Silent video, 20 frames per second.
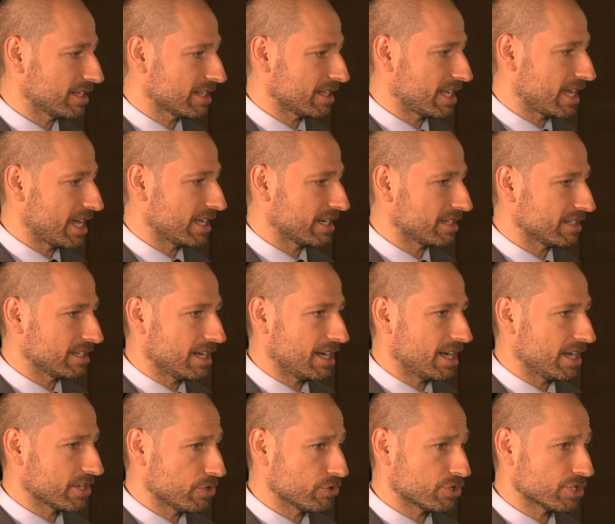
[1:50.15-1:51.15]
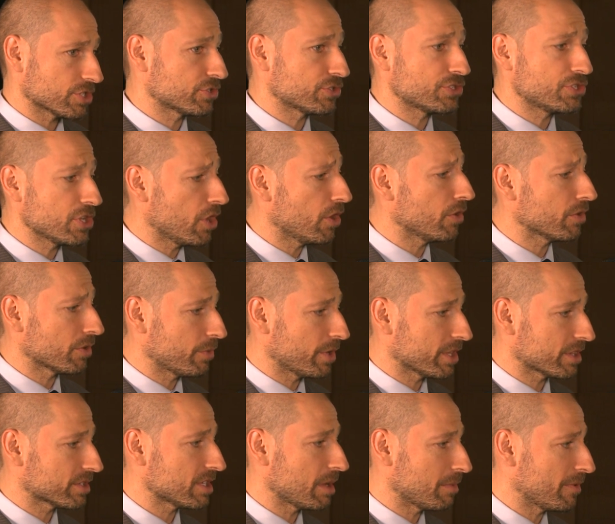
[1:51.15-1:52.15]
that uh, you just don't
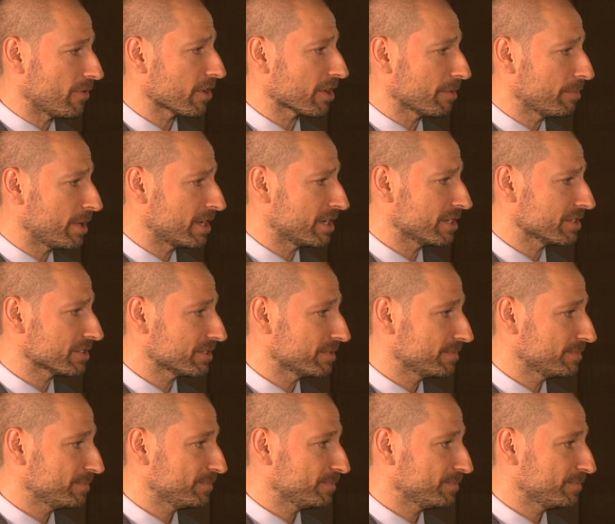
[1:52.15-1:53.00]
with some of our competitors.